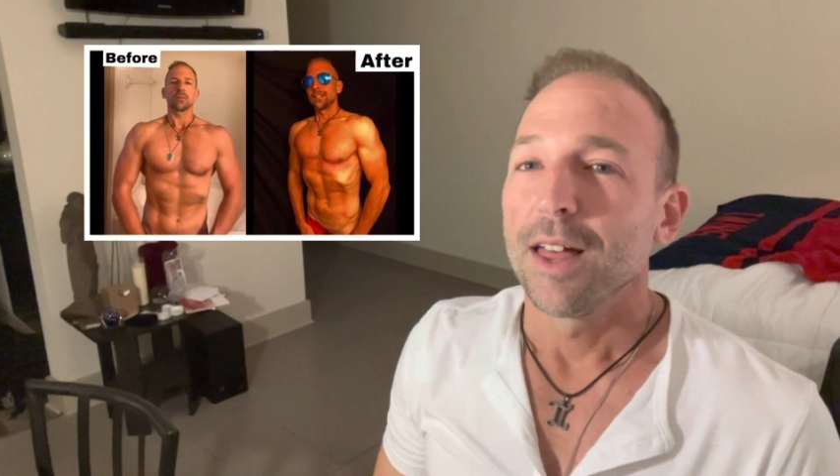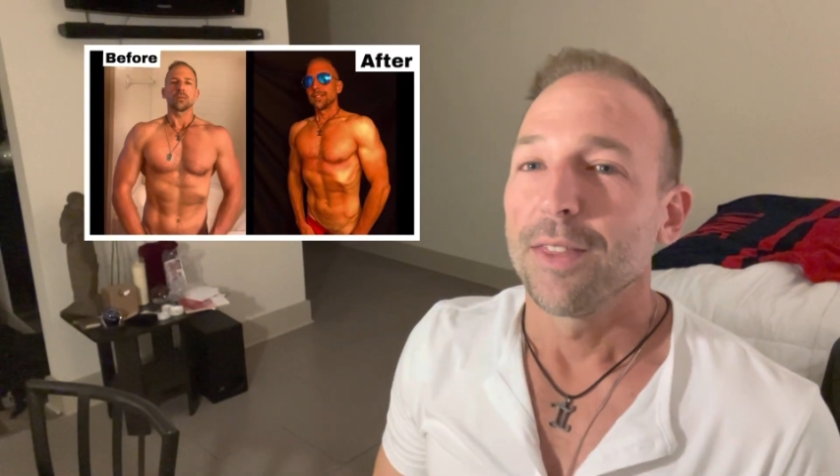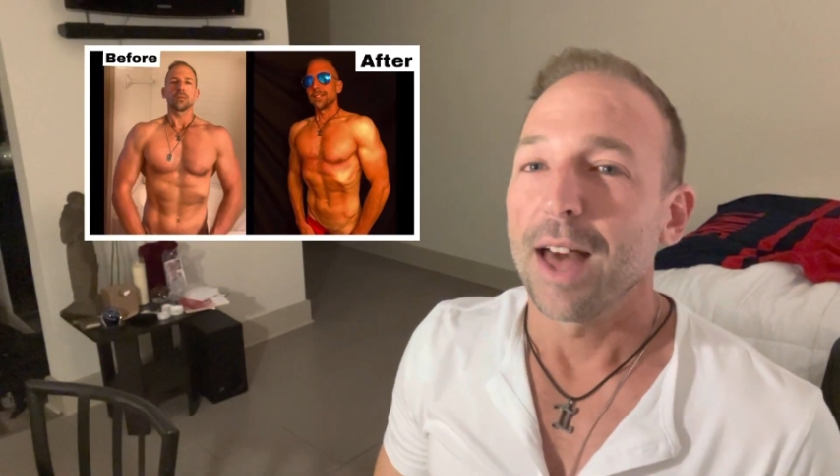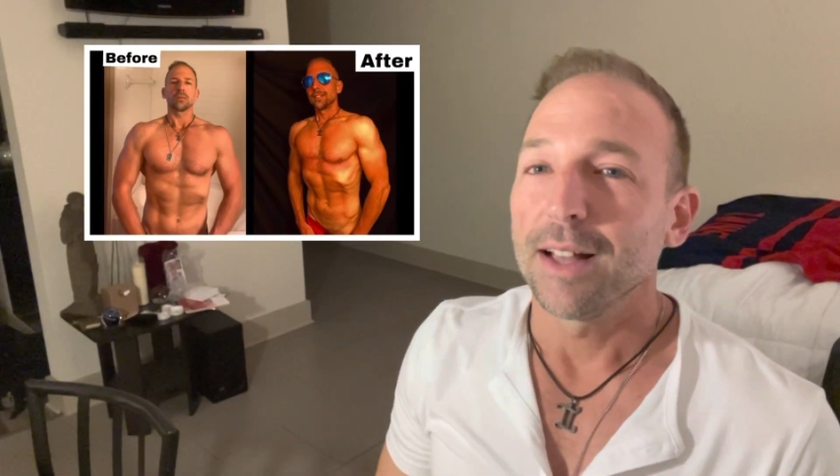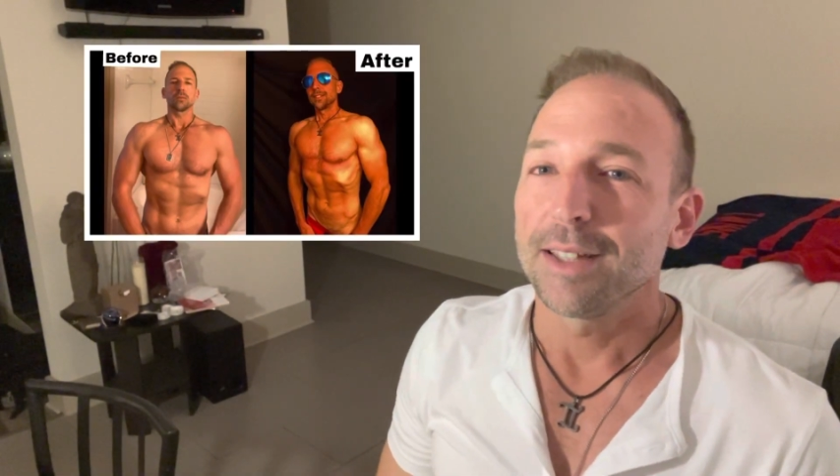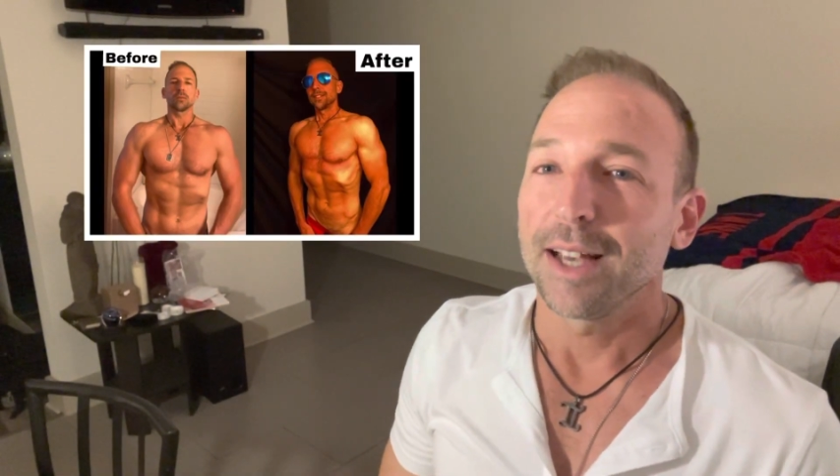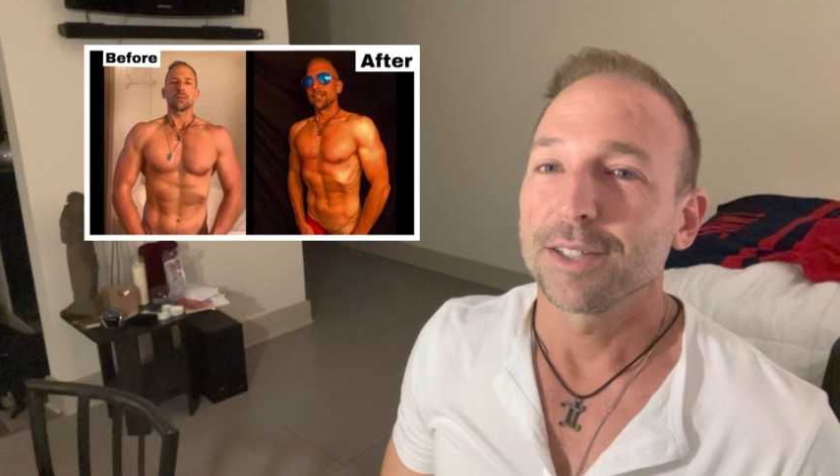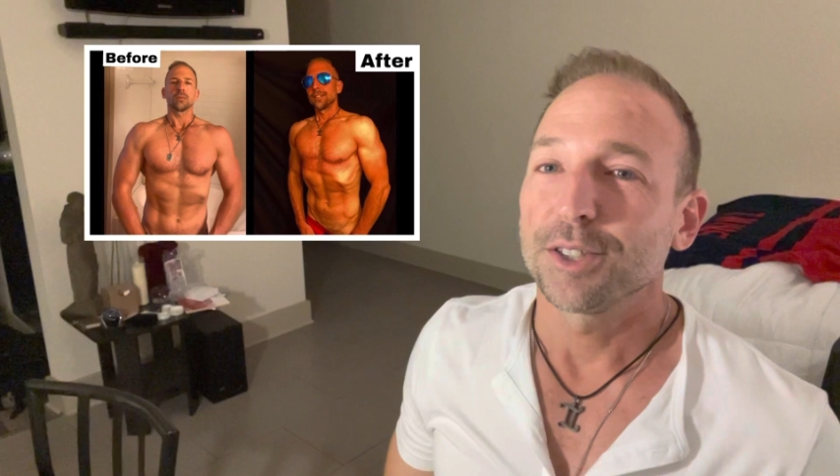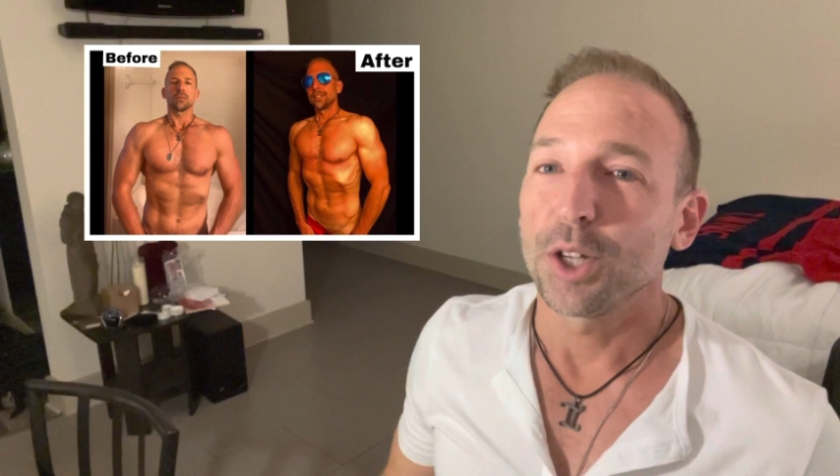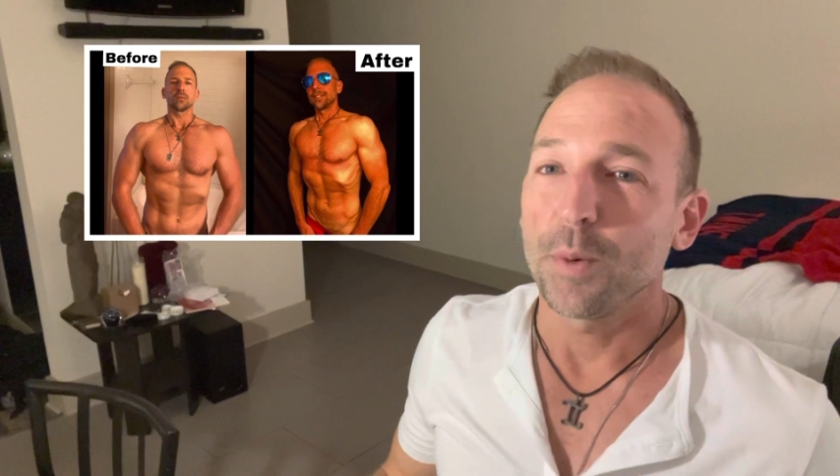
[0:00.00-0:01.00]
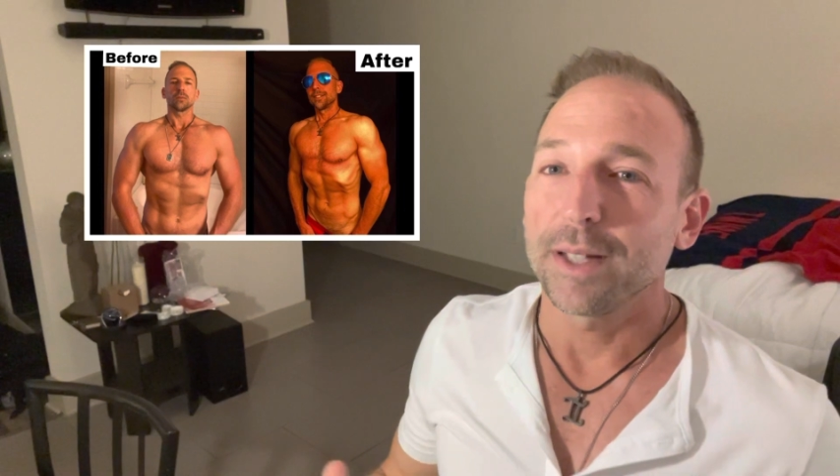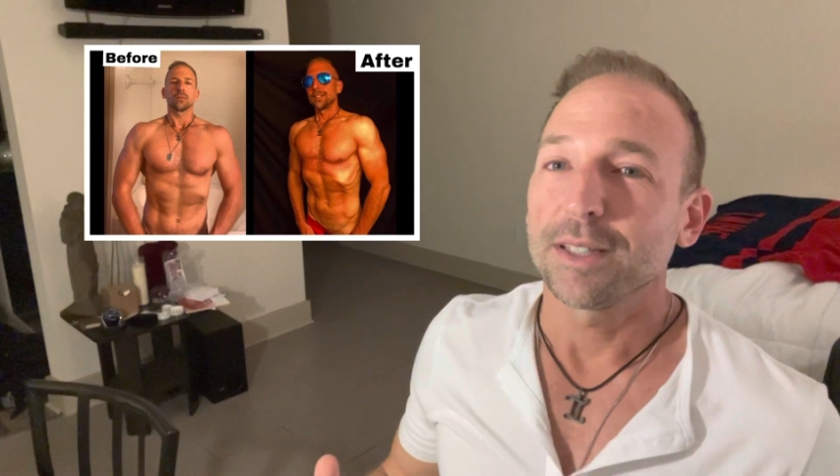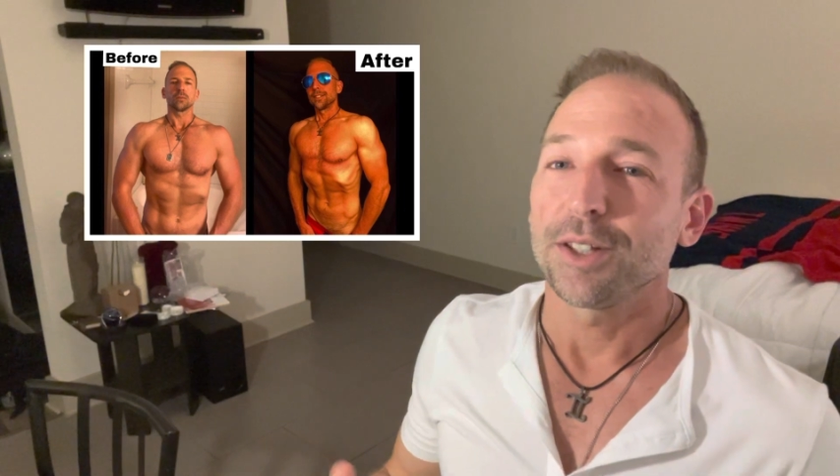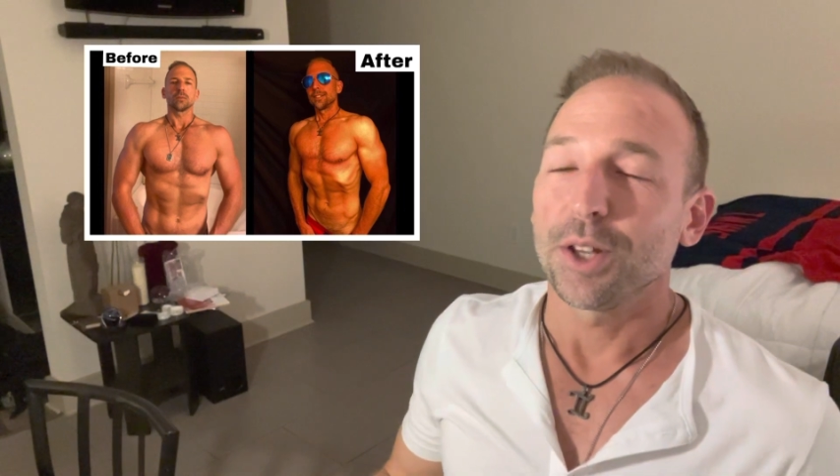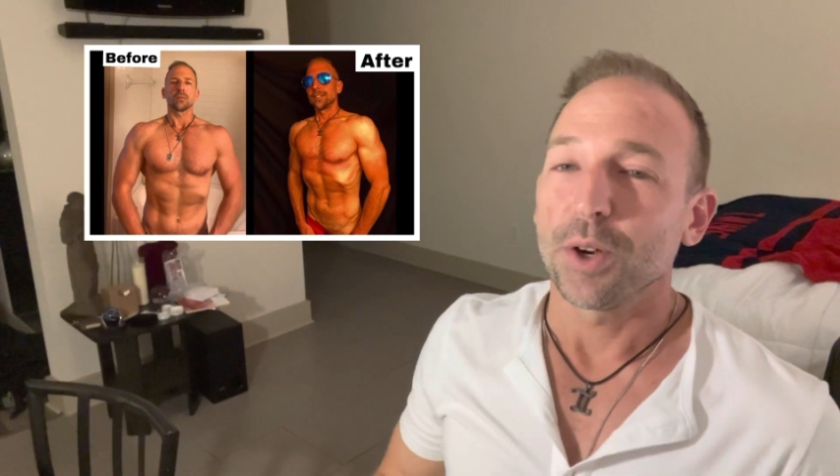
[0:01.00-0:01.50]
that takes 2 weeks to
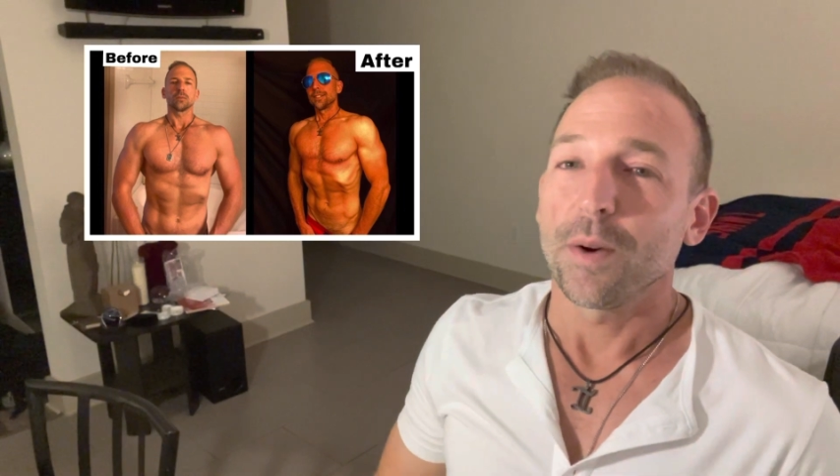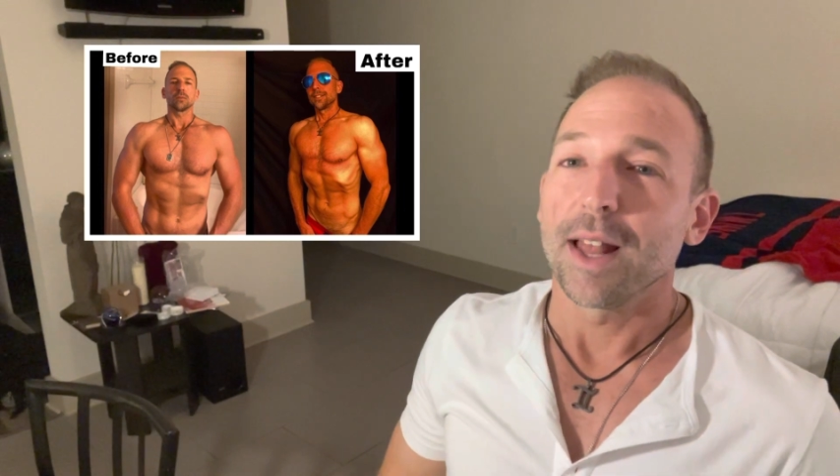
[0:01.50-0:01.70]
do,